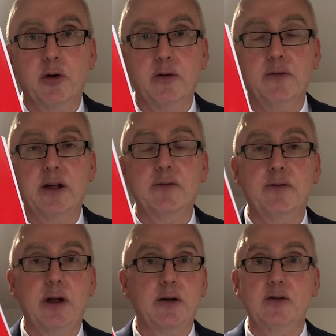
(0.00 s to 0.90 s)
of lip
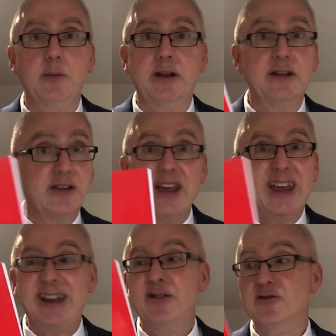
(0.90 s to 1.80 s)
flexibilities.
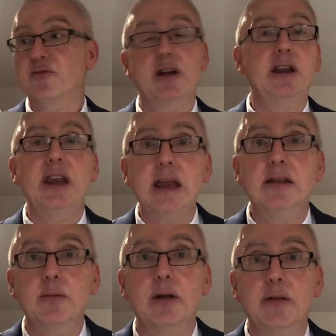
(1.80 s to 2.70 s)
It doesn't really need
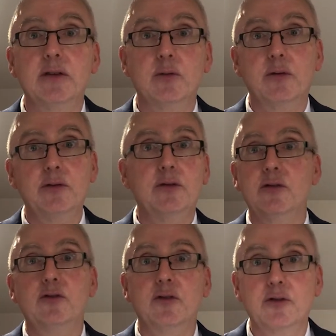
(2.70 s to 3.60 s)
to be this one. This
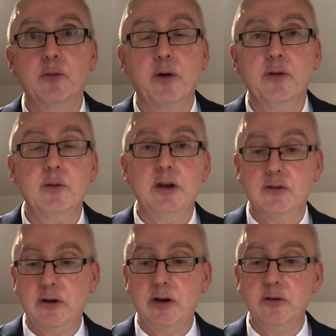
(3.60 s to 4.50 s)
is just the one that we
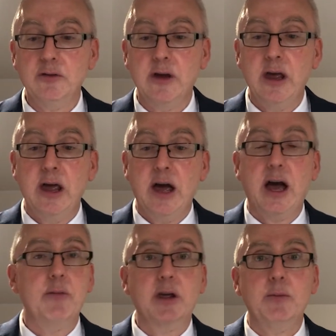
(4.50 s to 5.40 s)
used to use.
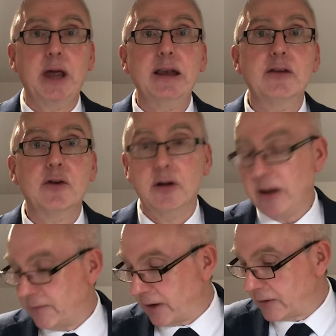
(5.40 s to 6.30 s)
It can be any sort of
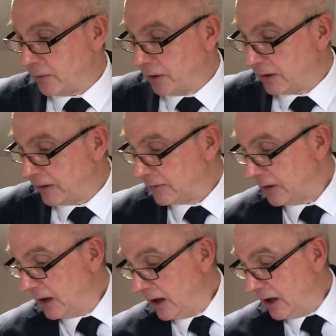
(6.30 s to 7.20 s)
lip flexibilities,
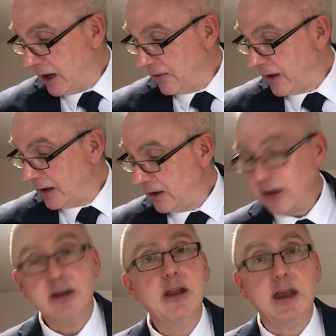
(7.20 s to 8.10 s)
and then
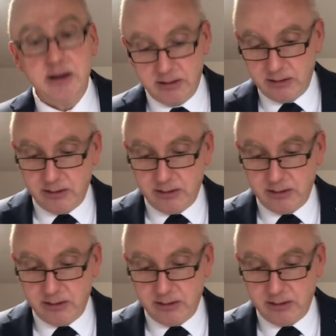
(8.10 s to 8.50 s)
you need